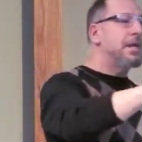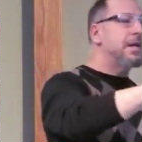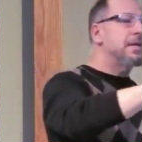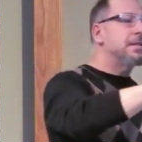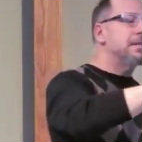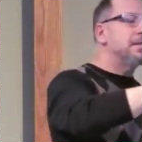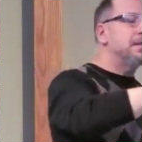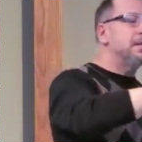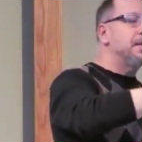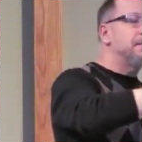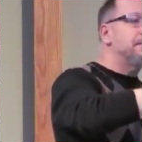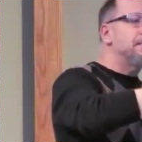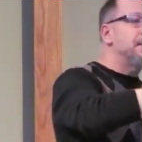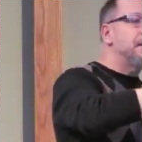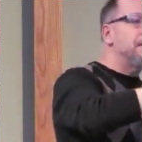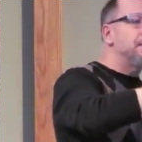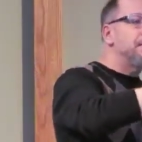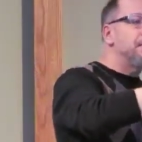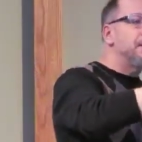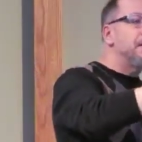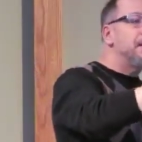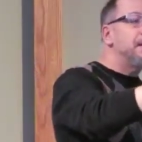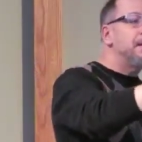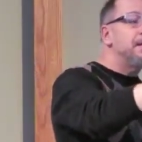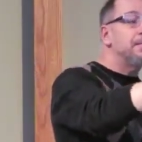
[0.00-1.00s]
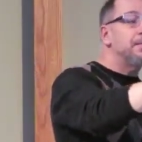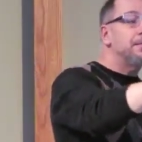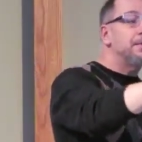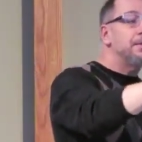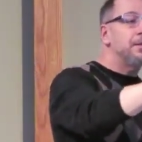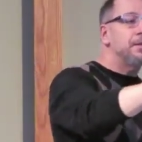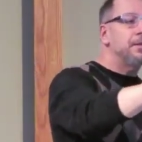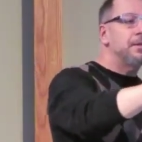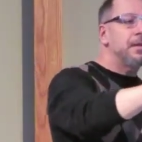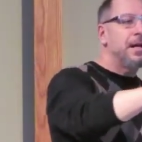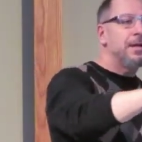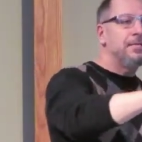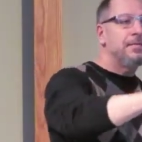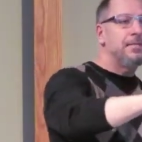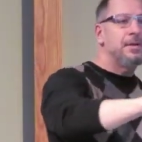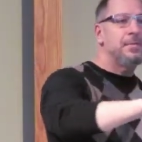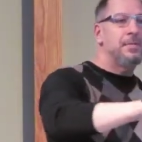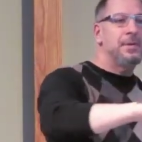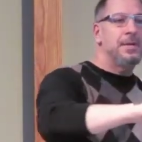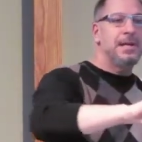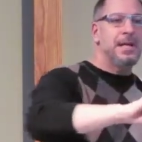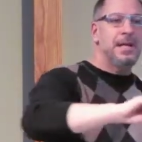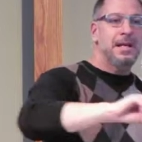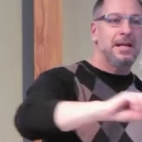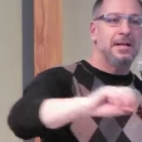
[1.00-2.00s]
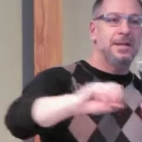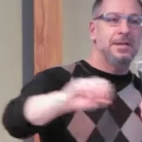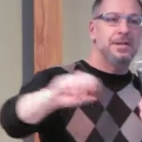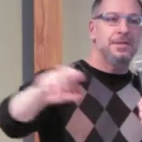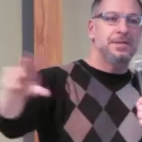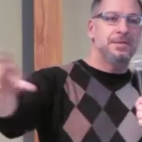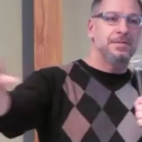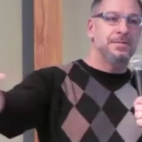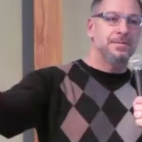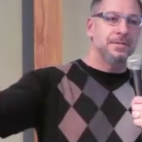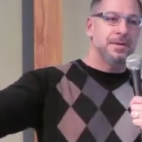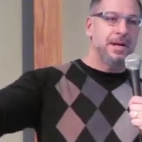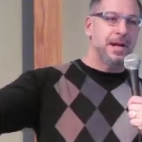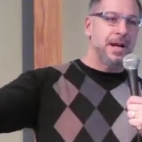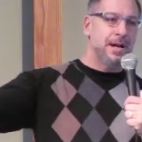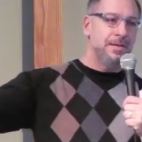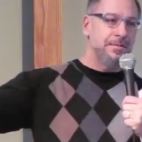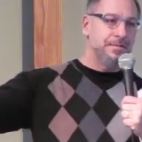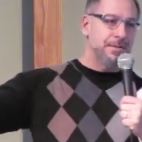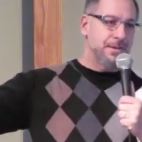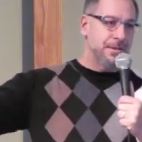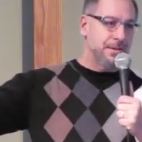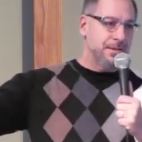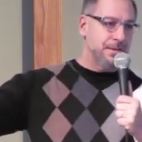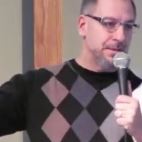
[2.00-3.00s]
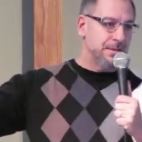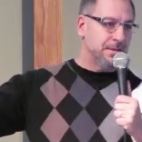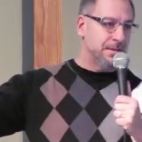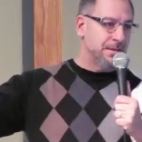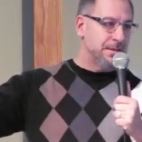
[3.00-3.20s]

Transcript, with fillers: because if they eat of the tree of life, they'd be in that condition forever.